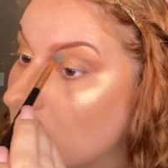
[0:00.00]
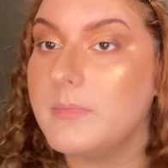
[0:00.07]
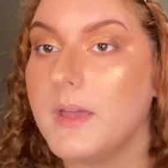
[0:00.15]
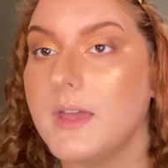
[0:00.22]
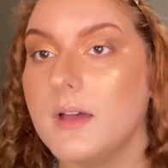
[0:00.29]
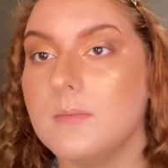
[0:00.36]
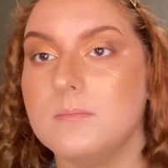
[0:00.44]

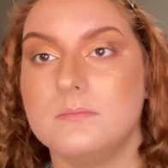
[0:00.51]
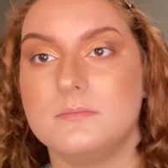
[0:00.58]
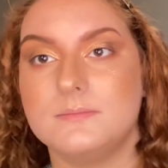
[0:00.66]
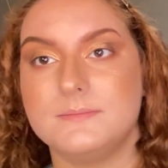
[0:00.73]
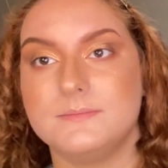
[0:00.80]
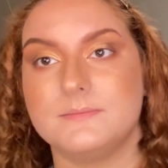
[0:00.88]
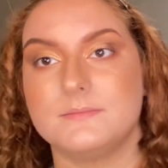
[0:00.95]
Bam,
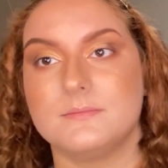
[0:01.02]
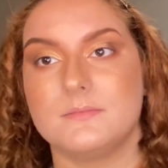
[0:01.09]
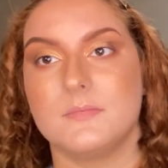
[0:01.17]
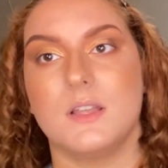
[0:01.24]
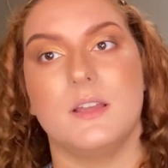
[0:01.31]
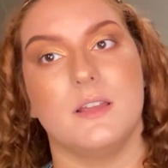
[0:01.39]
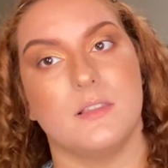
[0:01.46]

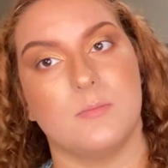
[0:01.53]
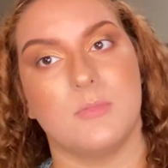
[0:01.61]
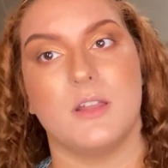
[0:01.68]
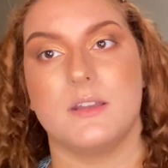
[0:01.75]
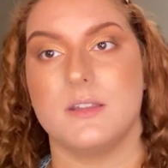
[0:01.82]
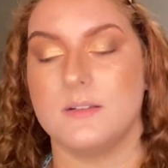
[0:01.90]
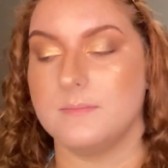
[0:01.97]
it's
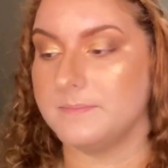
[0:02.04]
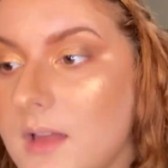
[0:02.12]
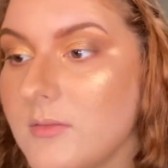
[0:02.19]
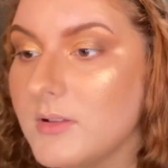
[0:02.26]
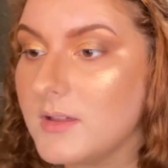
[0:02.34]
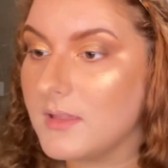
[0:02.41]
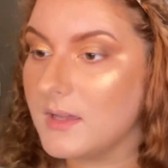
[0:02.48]
blended. I
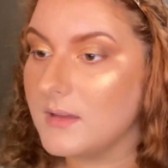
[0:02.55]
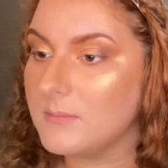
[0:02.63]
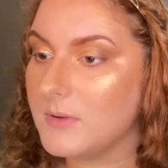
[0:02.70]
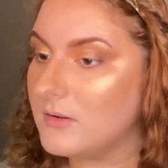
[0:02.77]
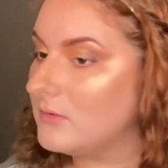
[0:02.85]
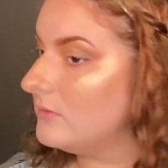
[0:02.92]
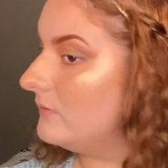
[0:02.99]
really like
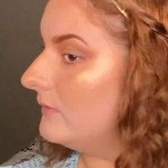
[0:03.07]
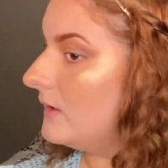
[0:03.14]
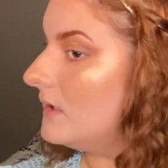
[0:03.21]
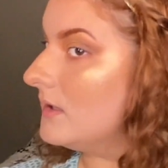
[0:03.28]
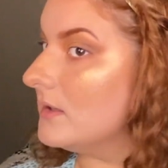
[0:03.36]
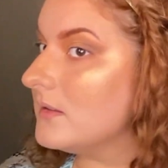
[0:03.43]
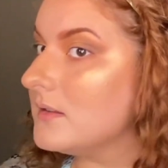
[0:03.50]
my whole
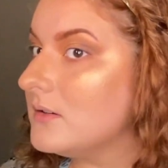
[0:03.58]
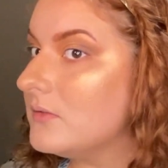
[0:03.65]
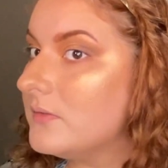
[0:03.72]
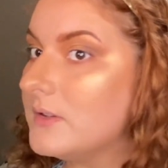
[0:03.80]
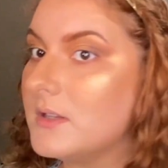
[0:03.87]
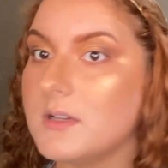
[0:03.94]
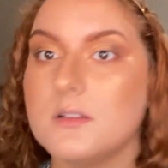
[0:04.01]
face. I don't
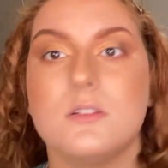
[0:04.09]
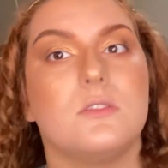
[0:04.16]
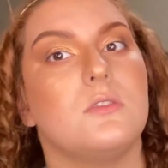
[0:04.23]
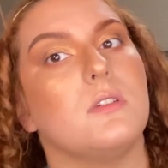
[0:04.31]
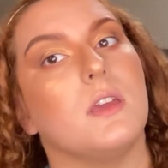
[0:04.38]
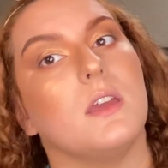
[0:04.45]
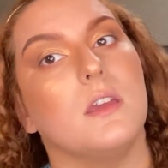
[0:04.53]
feel like I look
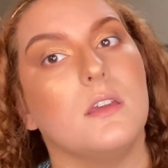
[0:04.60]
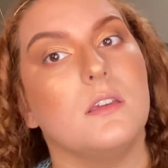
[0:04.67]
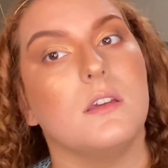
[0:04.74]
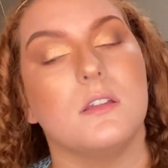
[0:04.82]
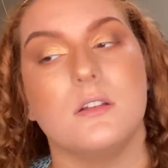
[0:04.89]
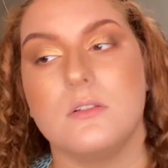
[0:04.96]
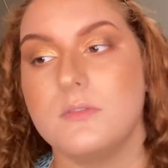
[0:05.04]
too
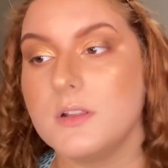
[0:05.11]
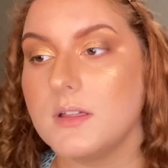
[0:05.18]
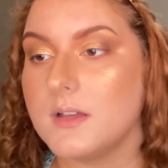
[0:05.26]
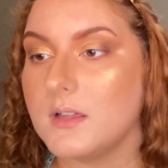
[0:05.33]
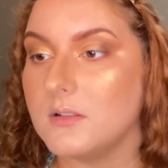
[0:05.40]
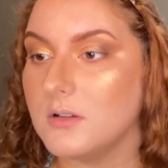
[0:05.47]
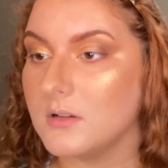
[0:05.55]
cakey. I don't feel
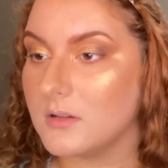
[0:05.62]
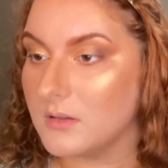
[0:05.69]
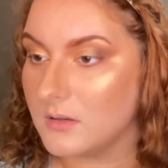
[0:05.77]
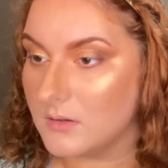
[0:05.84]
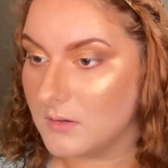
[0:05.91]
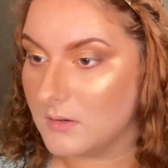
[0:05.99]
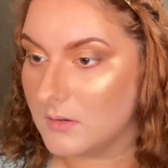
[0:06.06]
like I look
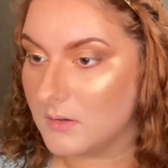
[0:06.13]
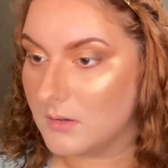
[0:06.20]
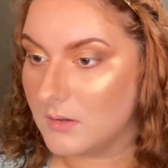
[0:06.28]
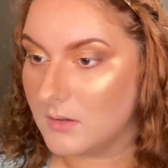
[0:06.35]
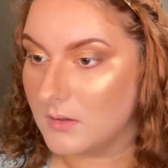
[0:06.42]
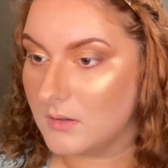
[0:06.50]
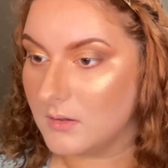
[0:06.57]

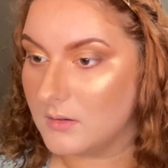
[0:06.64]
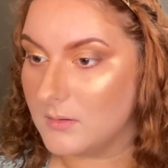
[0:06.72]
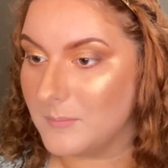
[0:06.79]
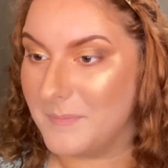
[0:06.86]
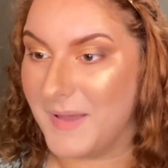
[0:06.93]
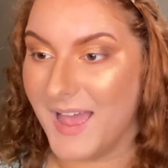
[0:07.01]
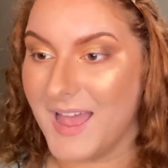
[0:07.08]

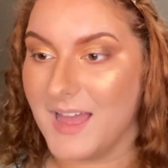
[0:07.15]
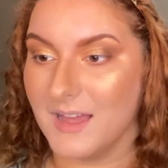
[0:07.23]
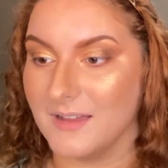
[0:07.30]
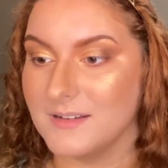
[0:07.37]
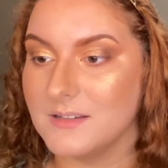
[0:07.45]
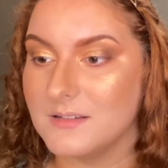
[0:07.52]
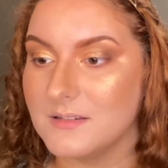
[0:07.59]

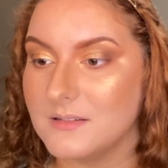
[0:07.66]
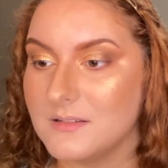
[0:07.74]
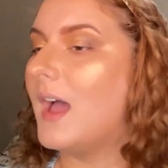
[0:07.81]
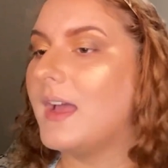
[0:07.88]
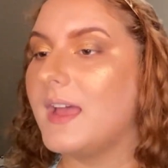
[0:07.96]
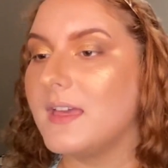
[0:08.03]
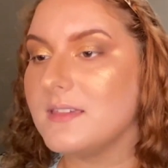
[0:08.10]
bad.
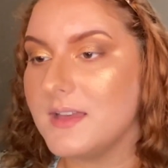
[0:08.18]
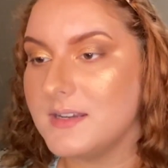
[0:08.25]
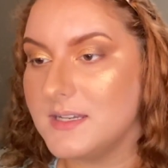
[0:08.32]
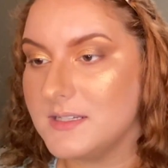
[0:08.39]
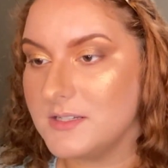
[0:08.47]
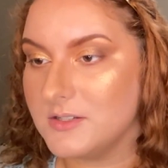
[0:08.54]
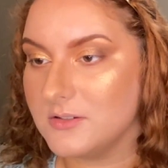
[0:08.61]
I guess I
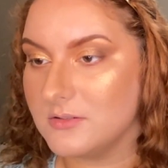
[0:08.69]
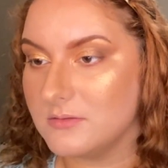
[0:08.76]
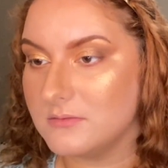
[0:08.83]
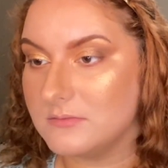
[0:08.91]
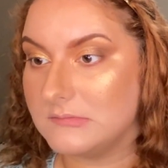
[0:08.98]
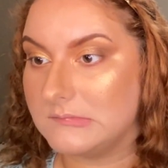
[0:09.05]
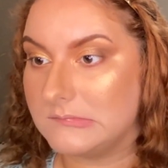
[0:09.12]
need to do
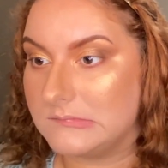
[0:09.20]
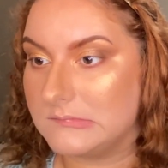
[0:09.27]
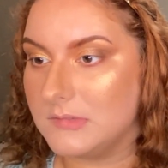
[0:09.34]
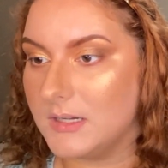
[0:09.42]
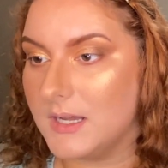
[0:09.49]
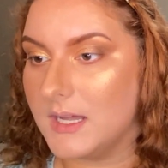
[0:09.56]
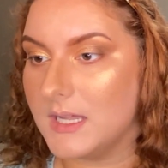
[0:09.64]

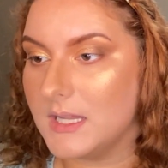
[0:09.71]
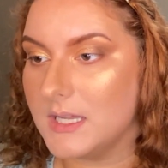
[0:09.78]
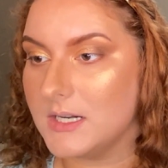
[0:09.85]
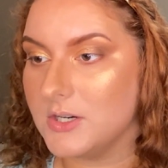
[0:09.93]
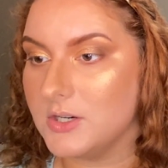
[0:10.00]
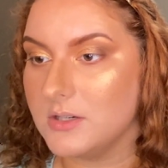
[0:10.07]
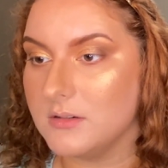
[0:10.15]

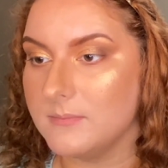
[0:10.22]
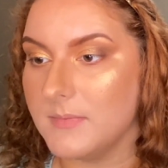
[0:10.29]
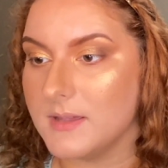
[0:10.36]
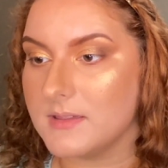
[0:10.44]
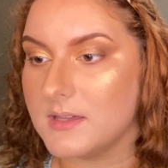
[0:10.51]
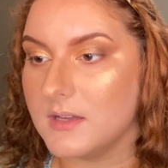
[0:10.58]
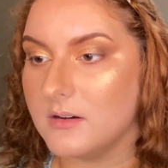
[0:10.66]
eyeliner,
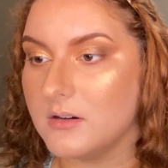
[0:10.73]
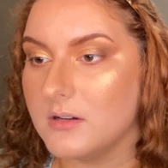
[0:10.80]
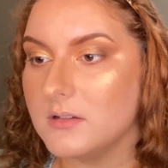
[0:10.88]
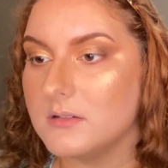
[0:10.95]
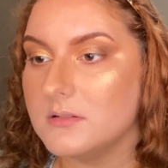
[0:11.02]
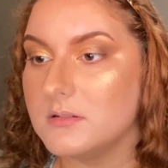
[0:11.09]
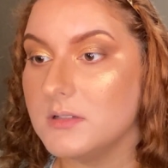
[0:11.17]

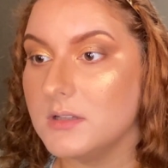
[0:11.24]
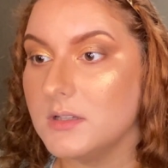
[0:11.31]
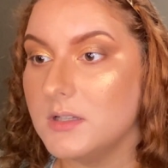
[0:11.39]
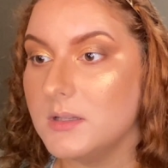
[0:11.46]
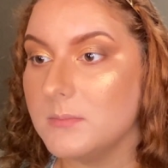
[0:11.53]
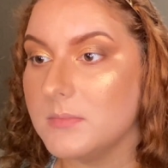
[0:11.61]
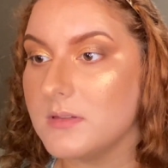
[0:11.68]
mascara,
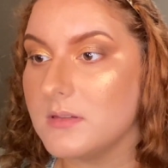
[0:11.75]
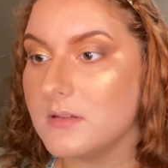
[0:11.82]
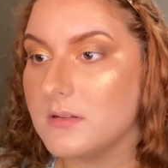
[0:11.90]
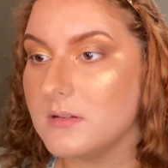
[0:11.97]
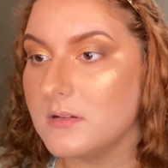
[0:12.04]
lips.